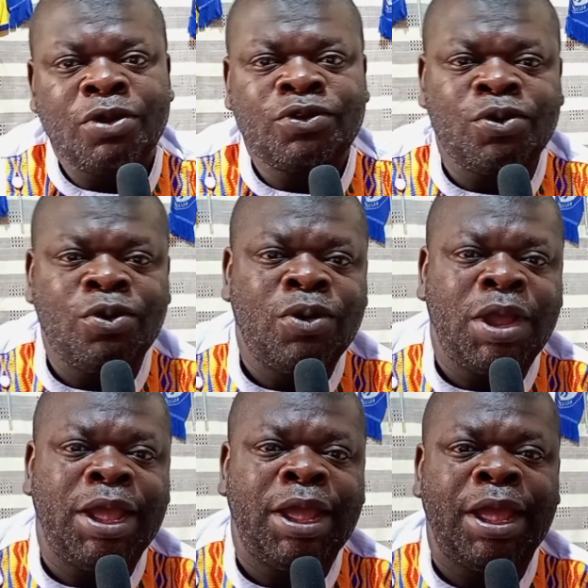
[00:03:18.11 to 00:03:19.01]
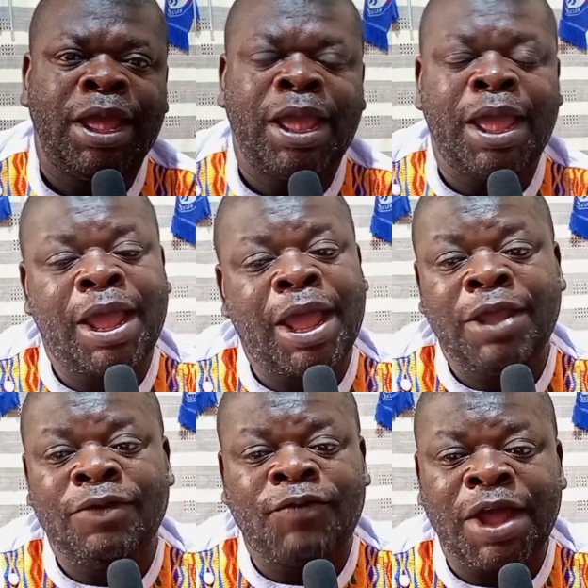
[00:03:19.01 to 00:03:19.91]
So
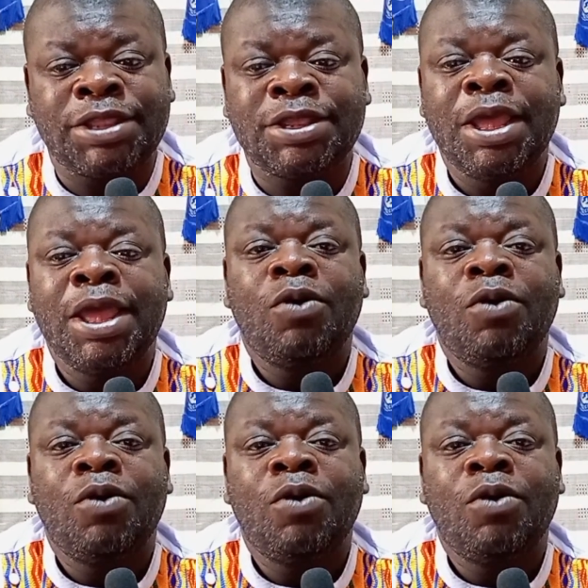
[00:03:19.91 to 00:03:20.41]
in fact,